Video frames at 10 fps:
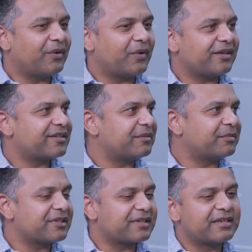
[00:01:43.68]
our
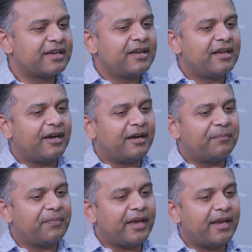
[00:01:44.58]
customers.
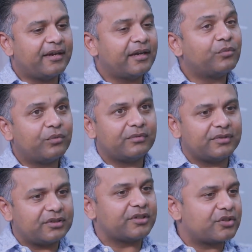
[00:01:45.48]

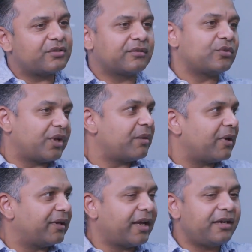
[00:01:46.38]
And just talking
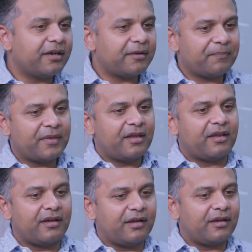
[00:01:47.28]
about Kenya,
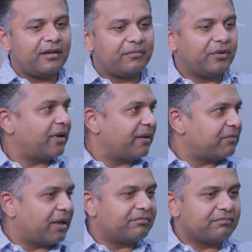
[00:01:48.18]

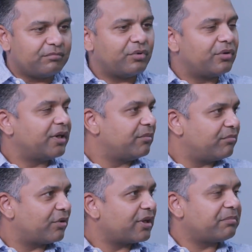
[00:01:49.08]
I'm born and
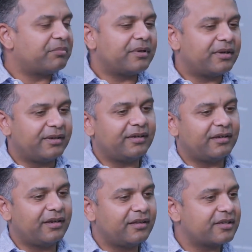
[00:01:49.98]
brought up
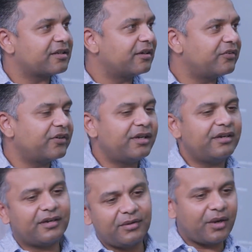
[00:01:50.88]
in this
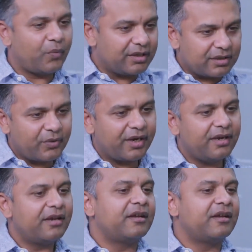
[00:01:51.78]
country. I went away